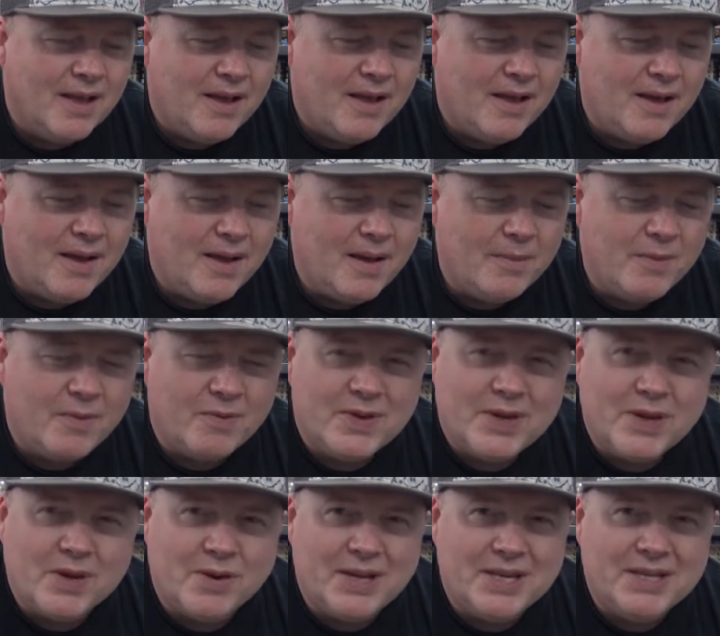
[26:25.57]
I'm not
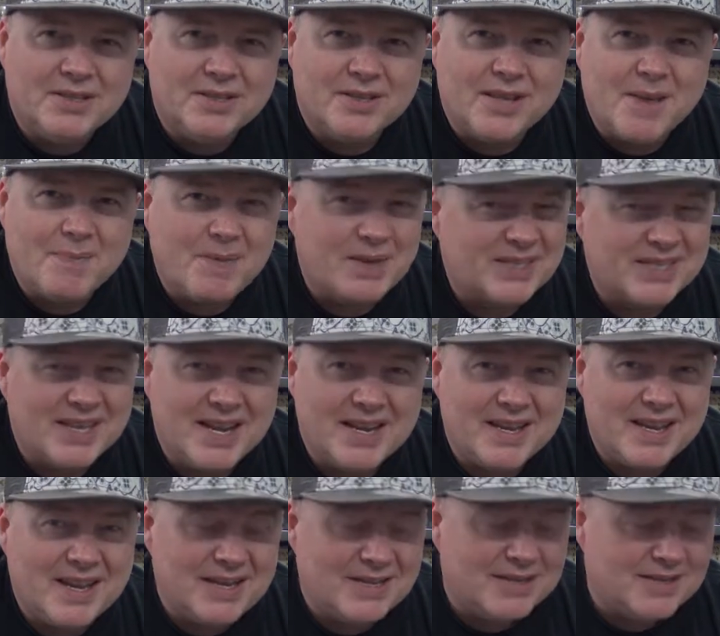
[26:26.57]
really got into that. But
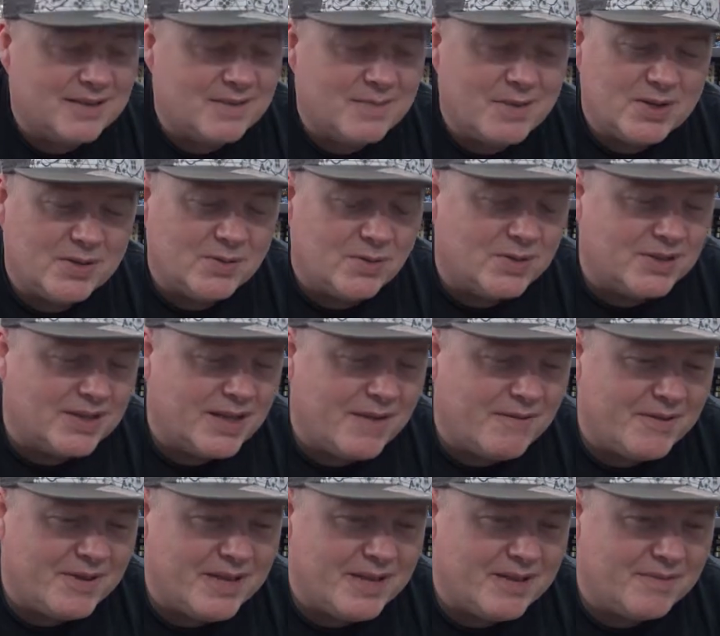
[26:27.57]
saying that, my daughter's
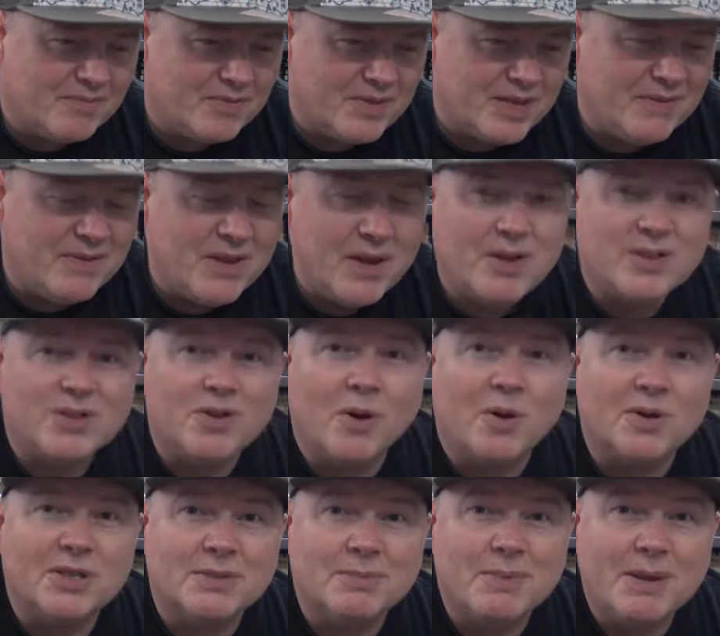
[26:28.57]
loving it. I know it's
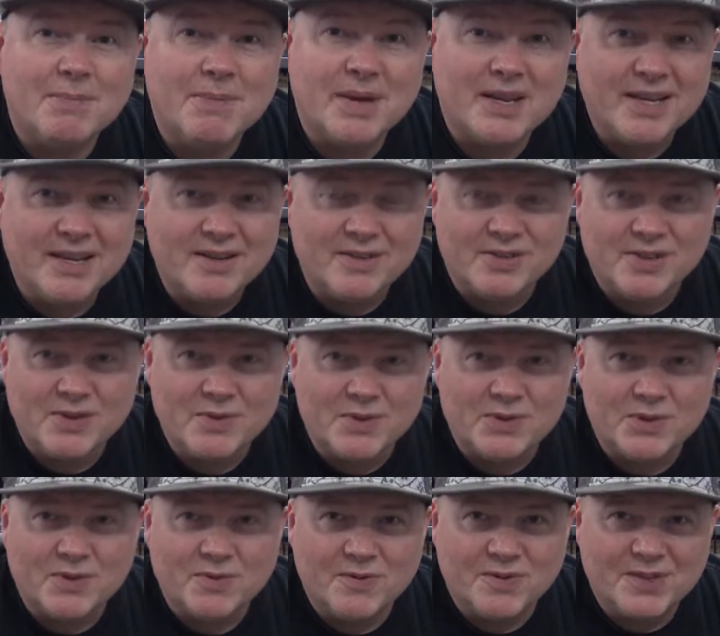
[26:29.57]
costing me money because she
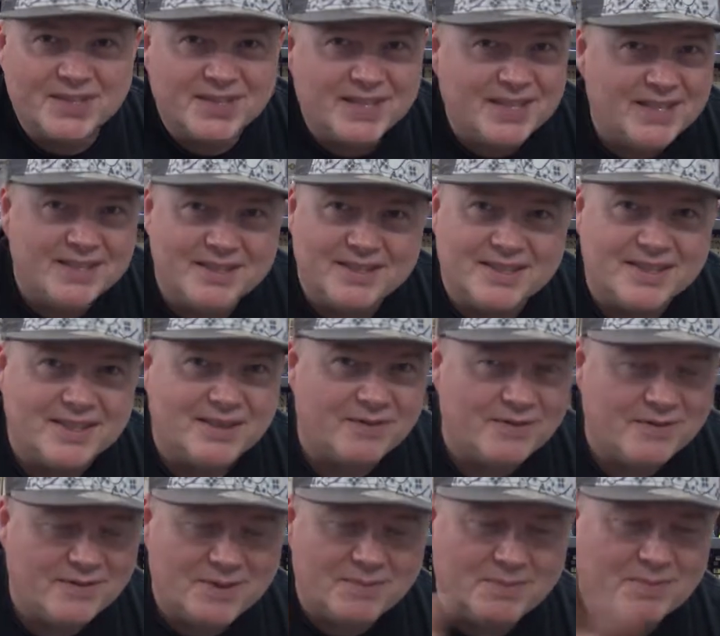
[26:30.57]
wants all the skins and
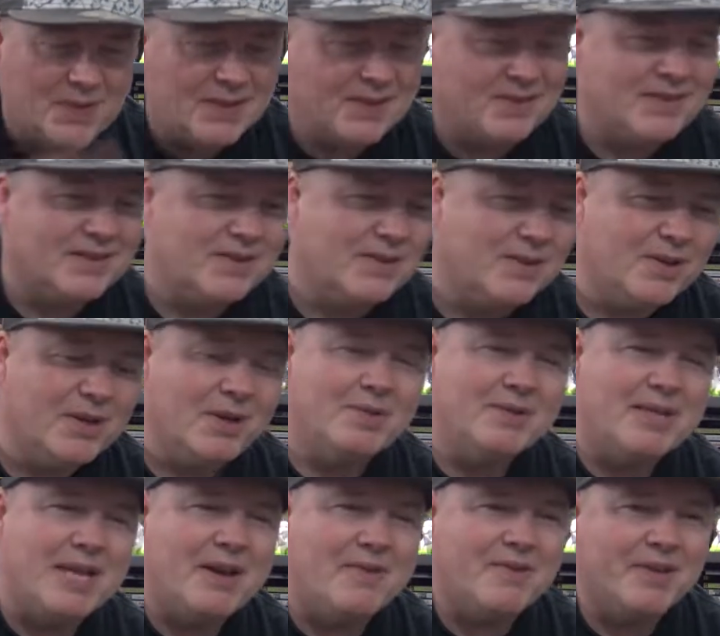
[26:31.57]
everything, but let's not go
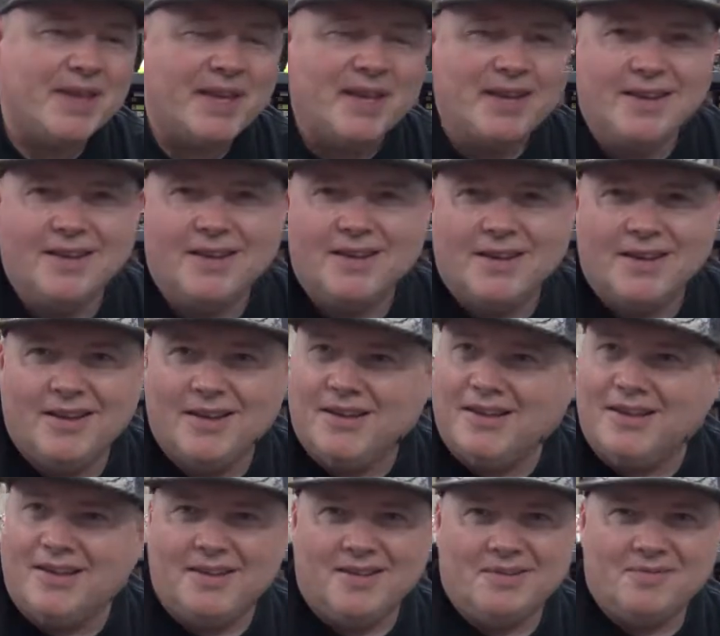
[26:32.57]
down there.
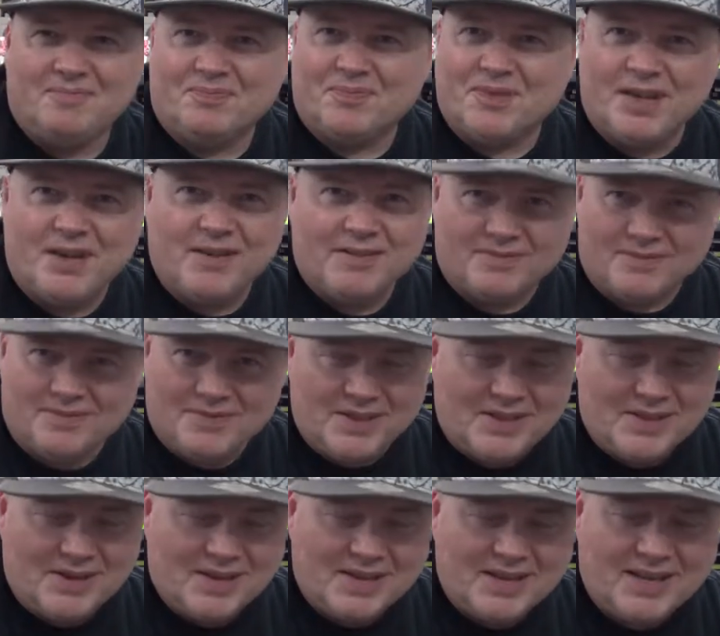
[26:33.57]

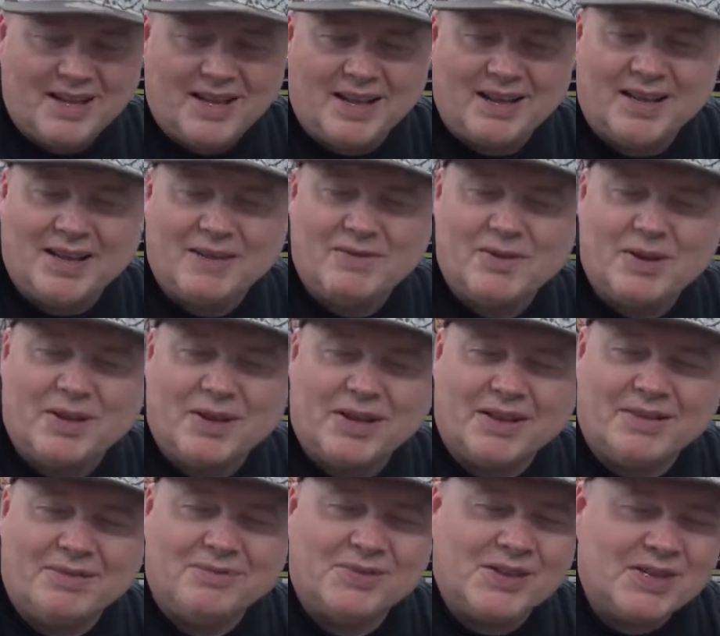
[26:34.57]
I give her
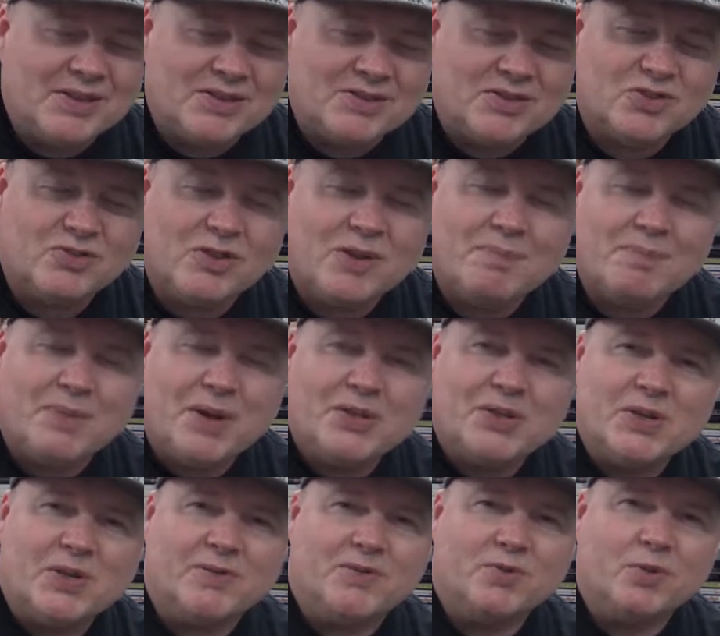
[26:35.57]
a strict
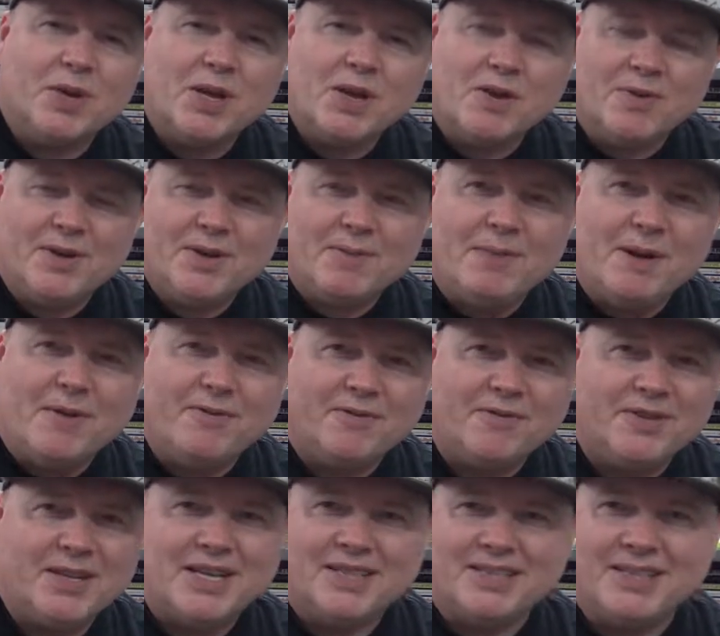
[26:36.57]
budget of 20 quid a
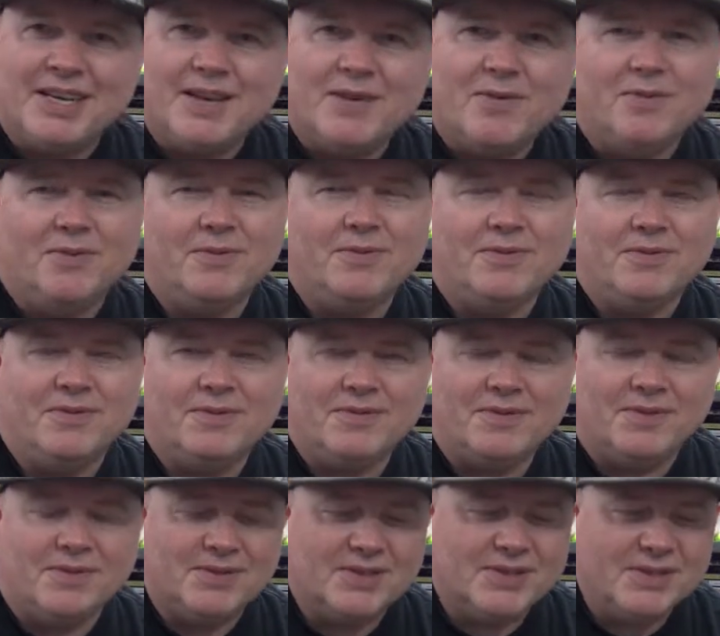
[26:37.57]
month, and that's it
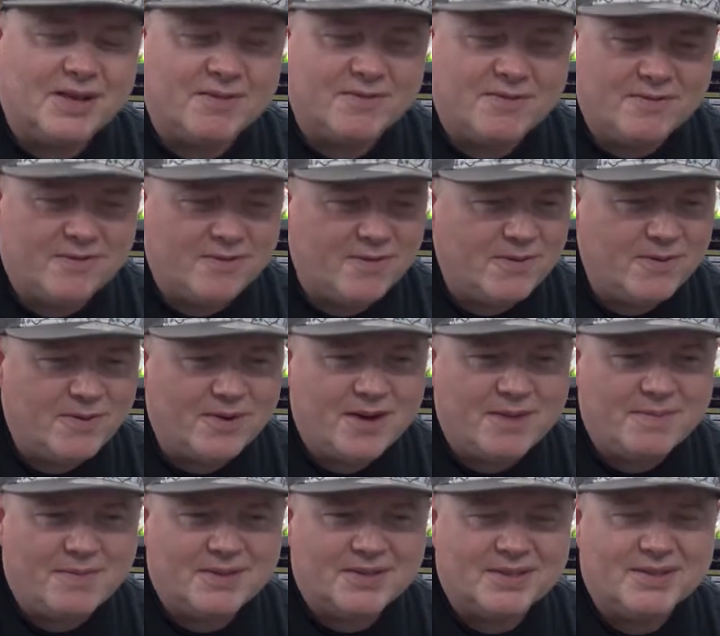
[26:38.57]
on stuff for
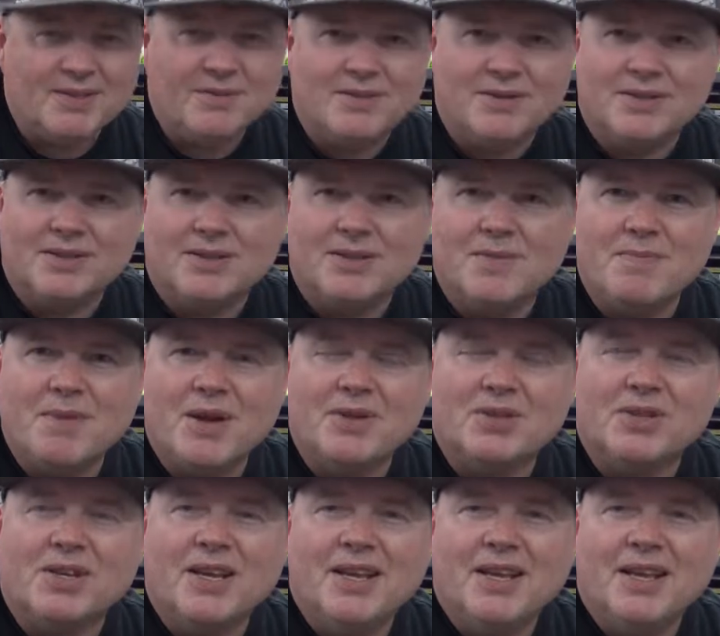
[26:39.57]
Fortnite, but still it's too much.